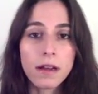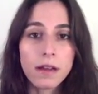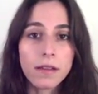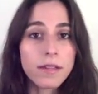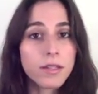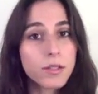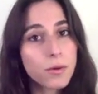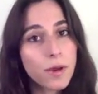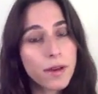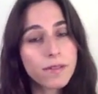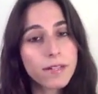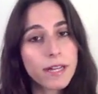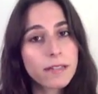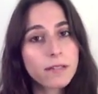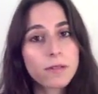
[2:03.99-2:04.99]
They do have
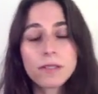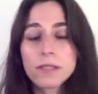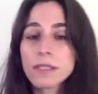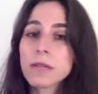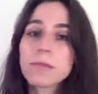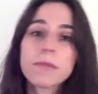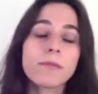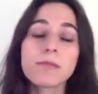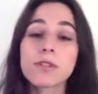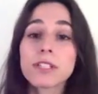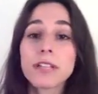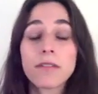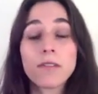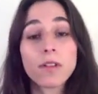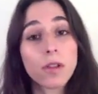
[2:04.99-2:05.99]
tassels, and some of them just
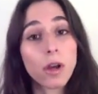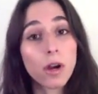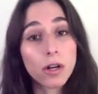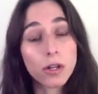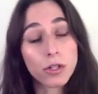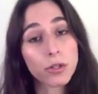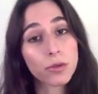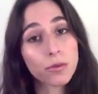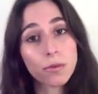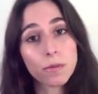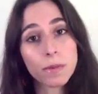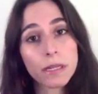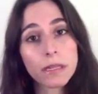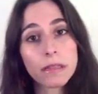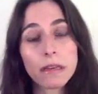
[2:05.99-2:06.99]
have a large guru
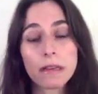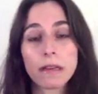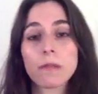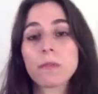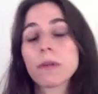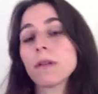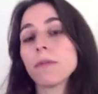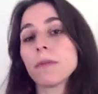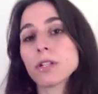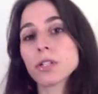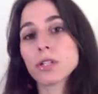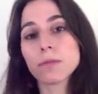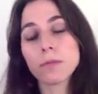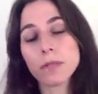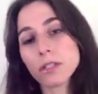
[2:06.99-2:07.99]
bead that could be a
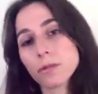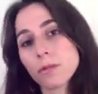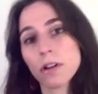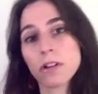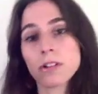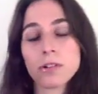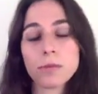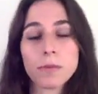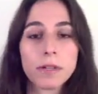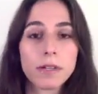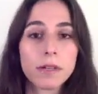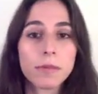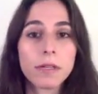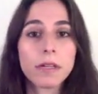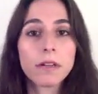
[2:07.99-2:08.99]
much larger
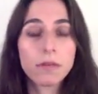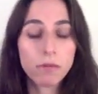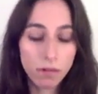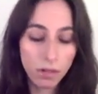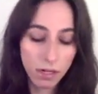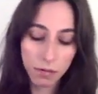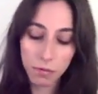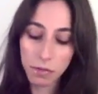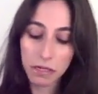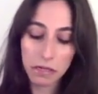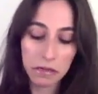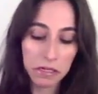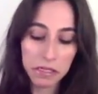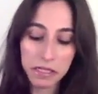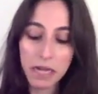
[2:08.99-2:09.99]
bead, or can
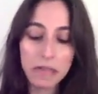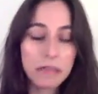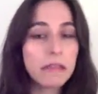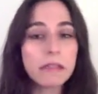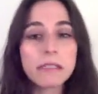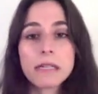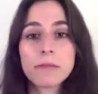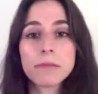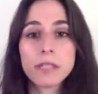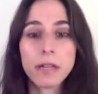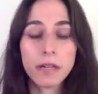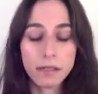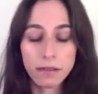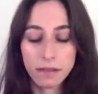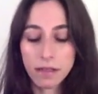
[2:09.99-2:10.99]
be exactly the same
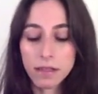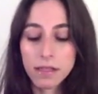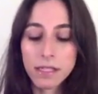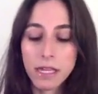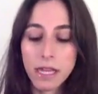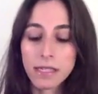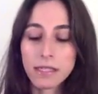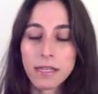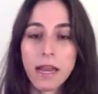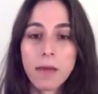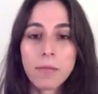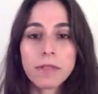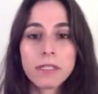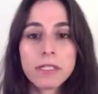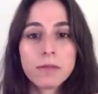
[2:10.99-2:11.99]
size. In this case, it
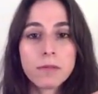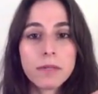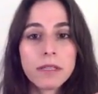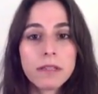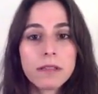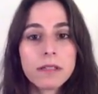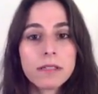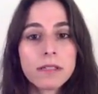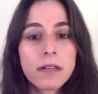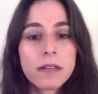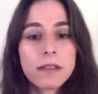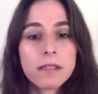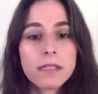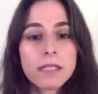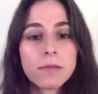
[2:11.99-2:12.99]
happens to be
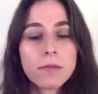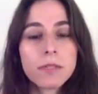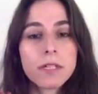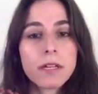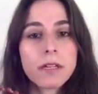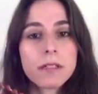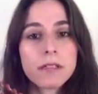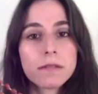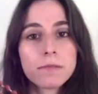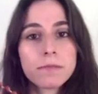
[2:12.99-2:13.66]
exactly the same size.